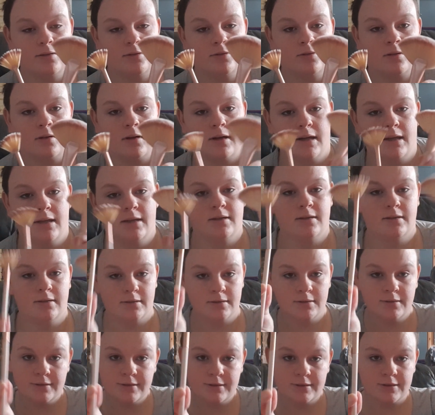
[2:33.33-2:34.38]
Dry.
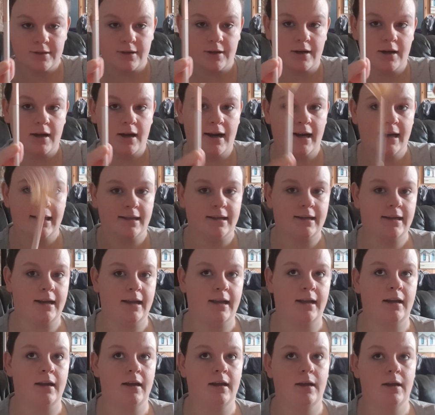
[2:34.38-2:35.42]
So
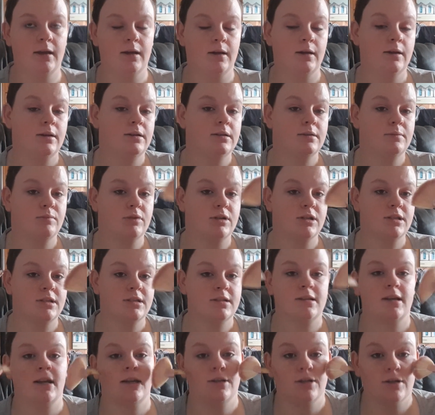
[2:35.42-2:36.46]
highlighting
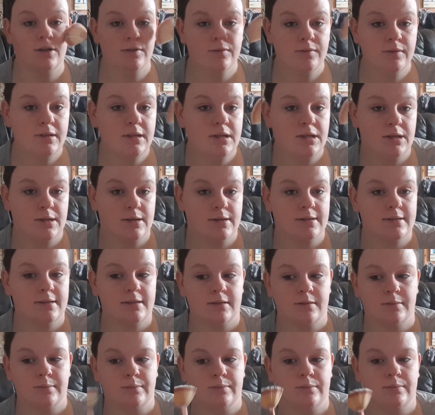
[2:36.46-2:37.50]
brushes, I don't really use
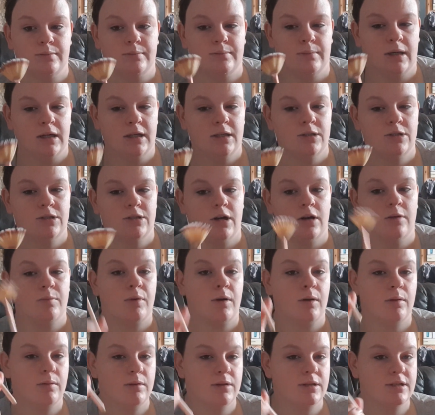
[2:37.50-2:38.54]
them much. I'll
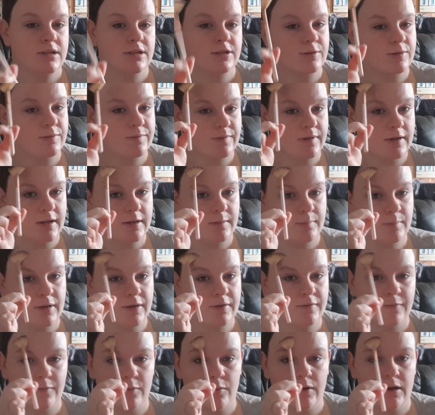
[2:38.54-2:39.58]
probably use this one for like my
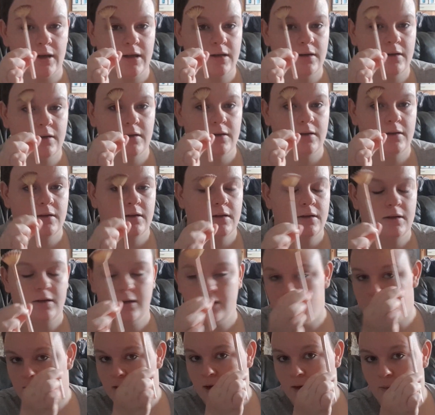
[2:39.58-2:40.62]
forehead
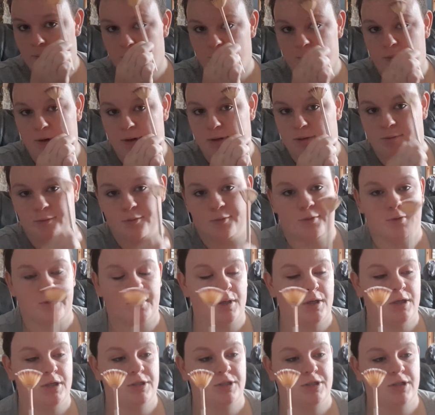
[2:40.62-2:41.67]
and bring it all
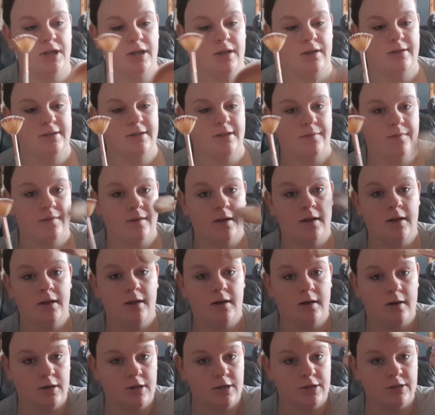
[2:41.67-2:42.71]
the stuff there,
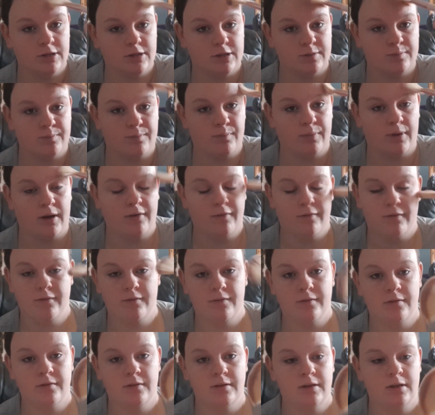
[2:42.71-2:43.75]
and I usually just buff
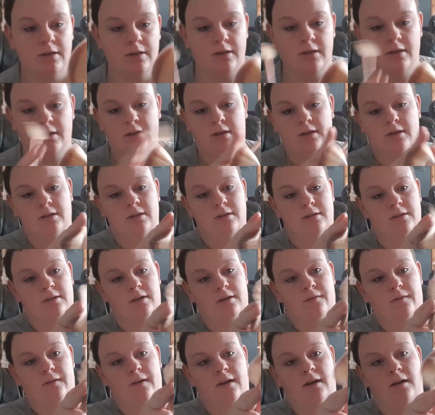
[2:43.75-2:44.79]

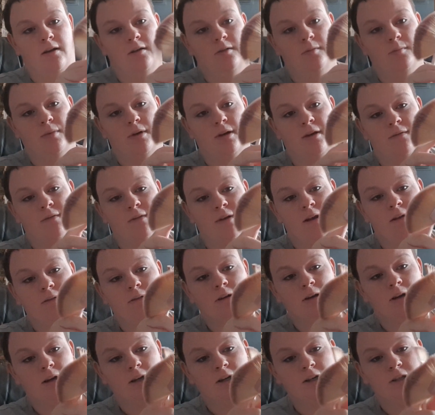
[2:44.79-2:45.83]
stuff out, but I've
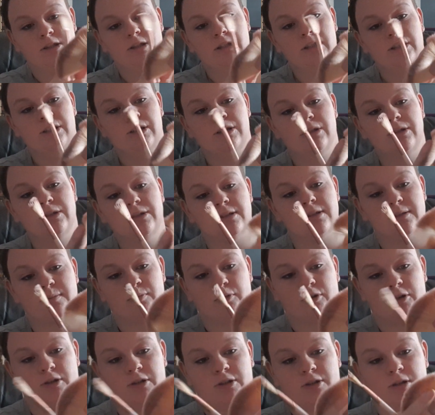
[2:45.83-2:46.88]
never actually used this
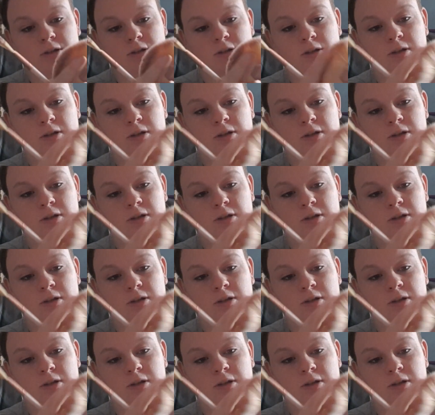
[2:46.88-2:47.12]
brush.